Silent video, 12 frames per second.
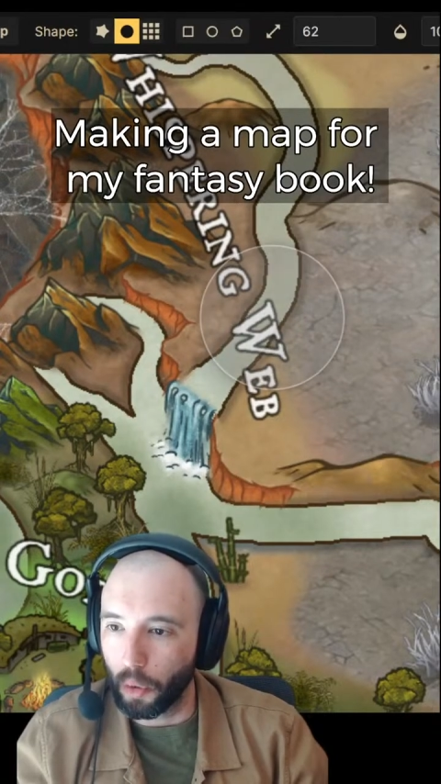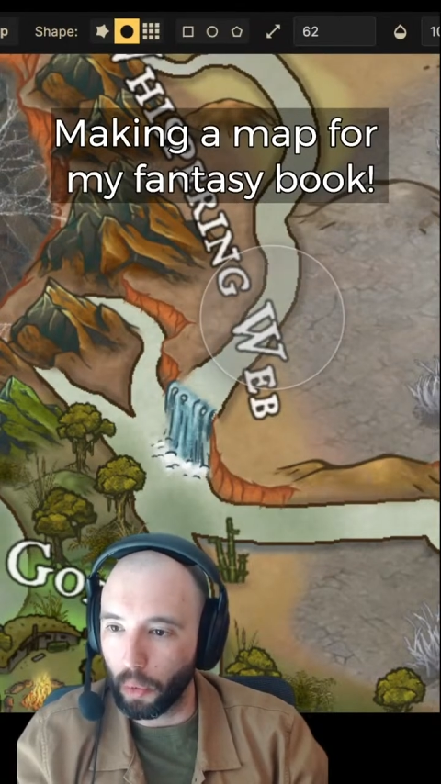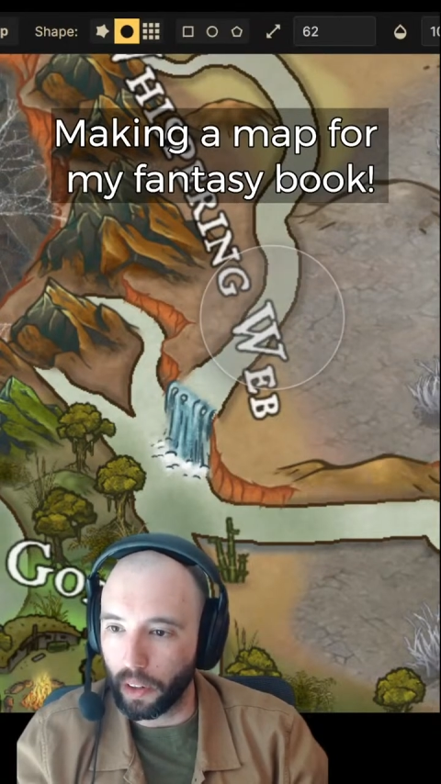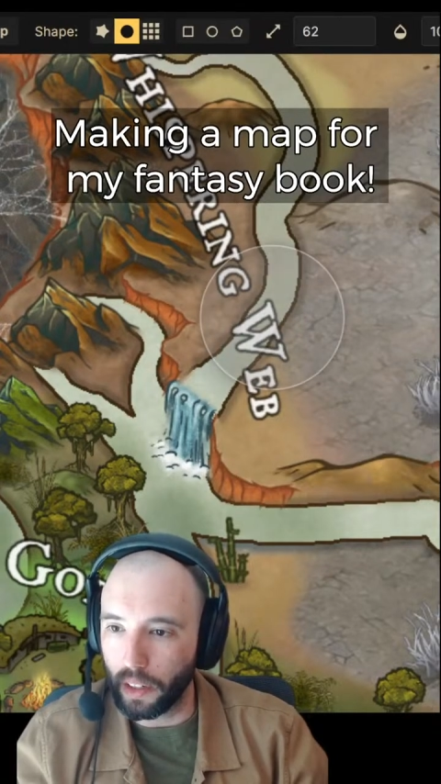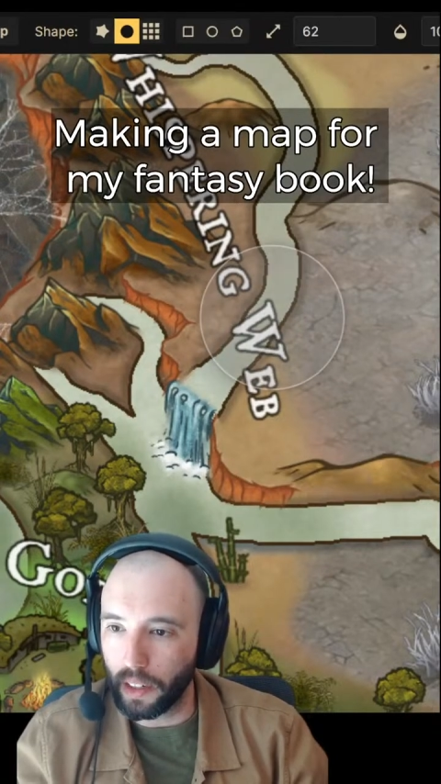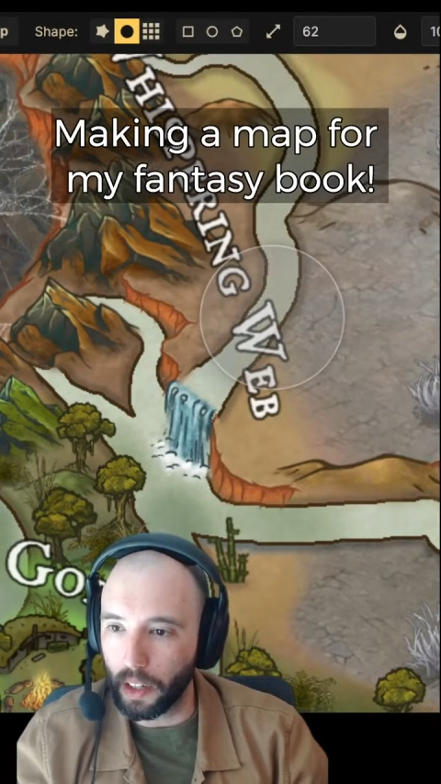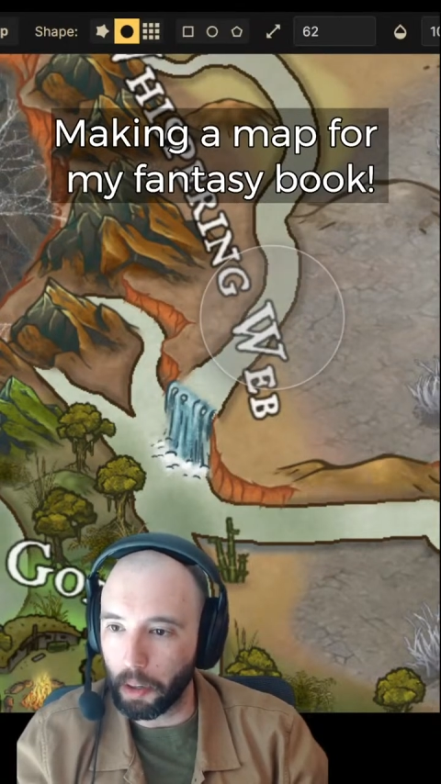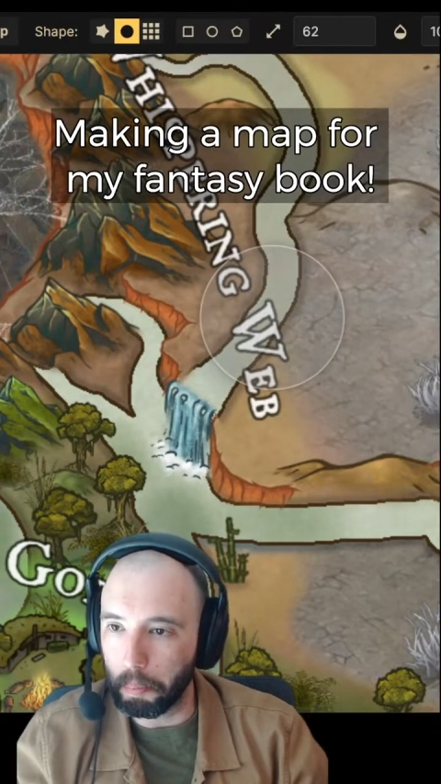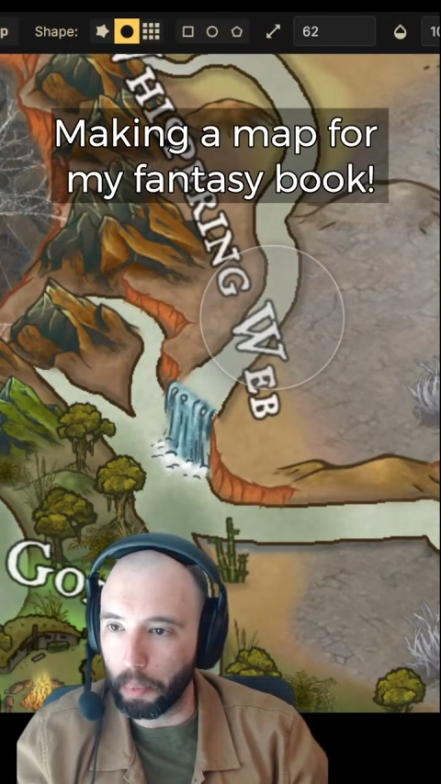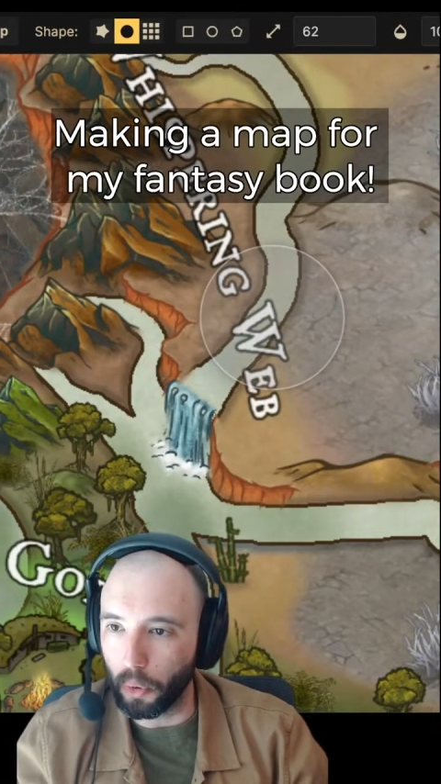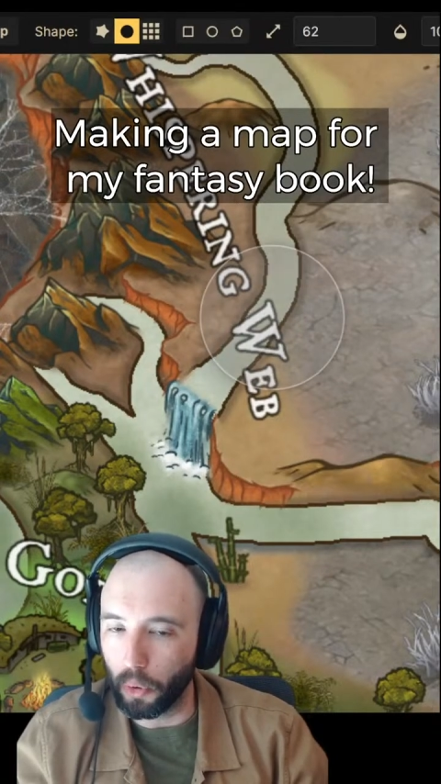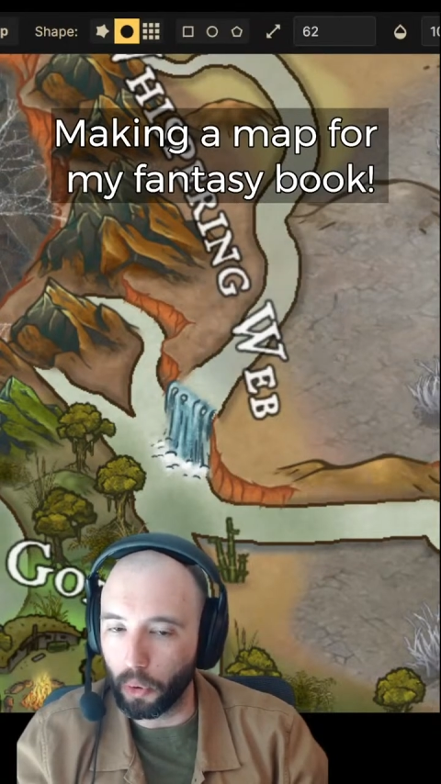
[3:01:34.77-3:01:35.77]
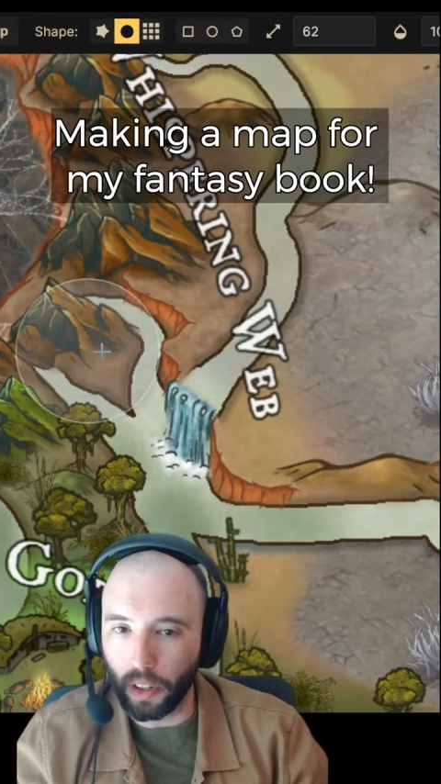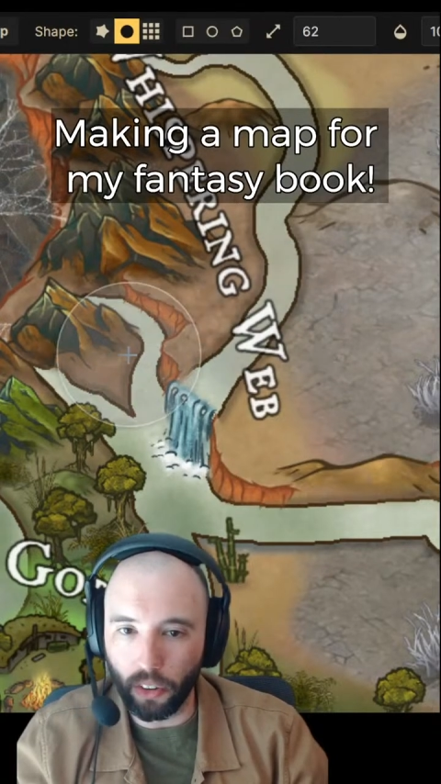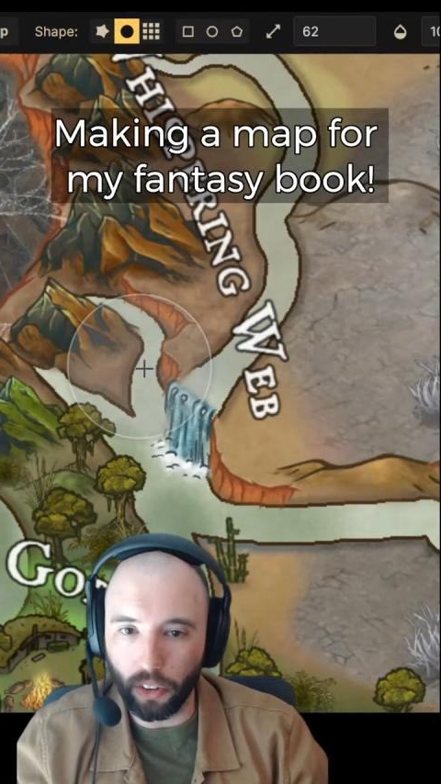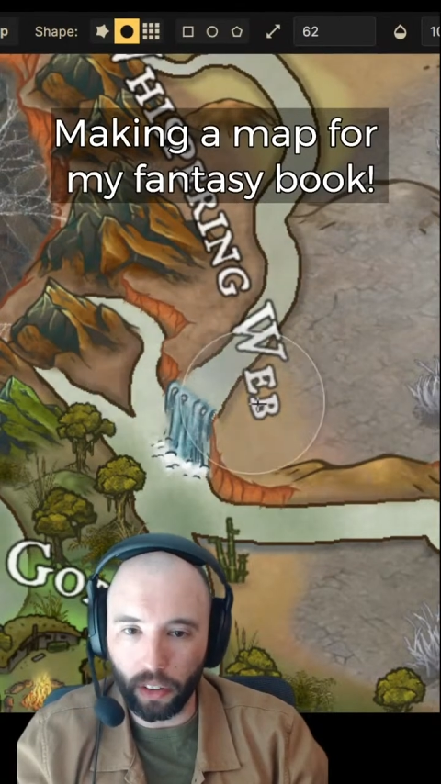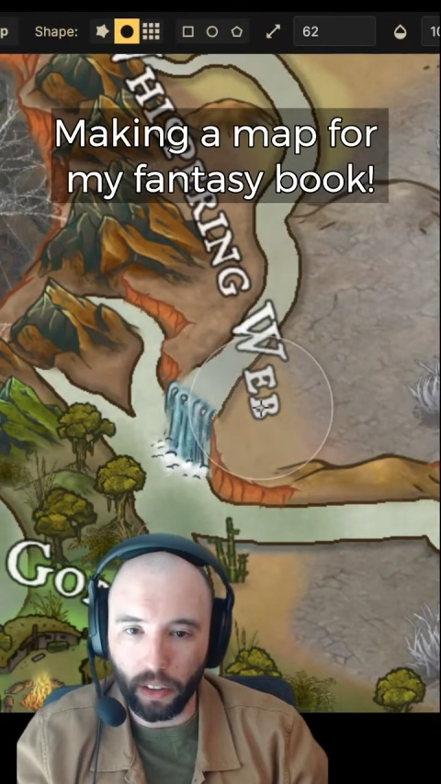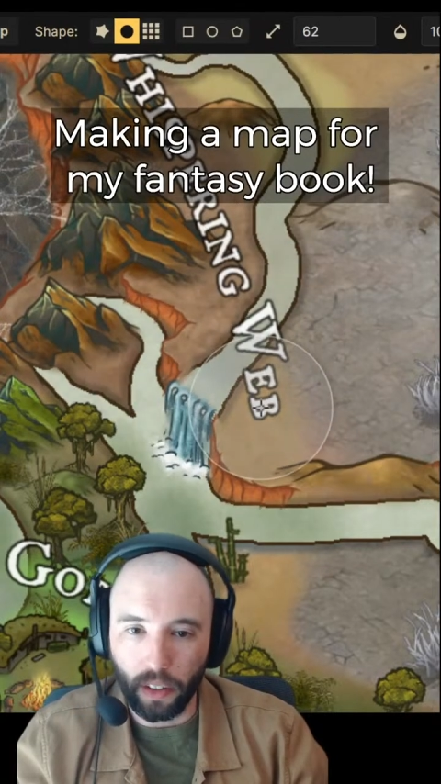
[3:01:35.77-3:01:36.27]
We're gonna get a blue
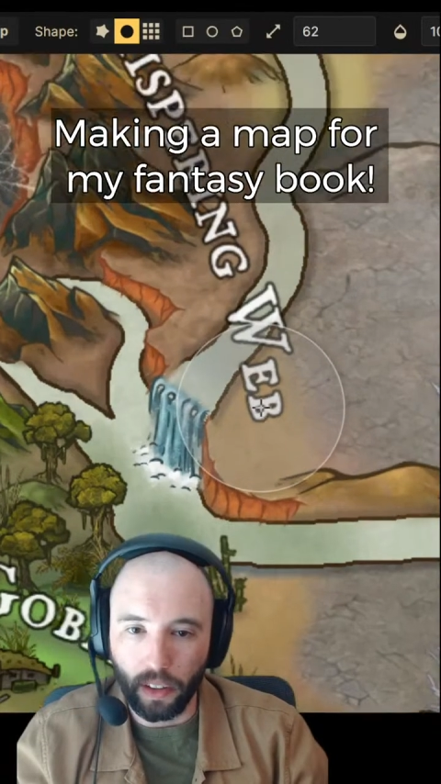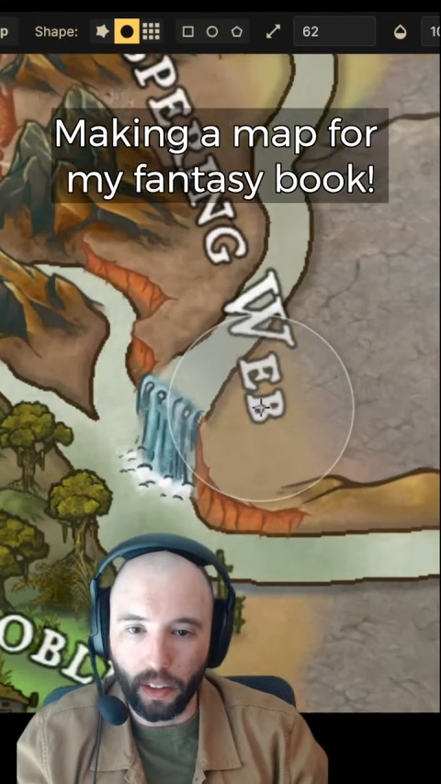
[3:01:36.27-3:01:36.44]
color.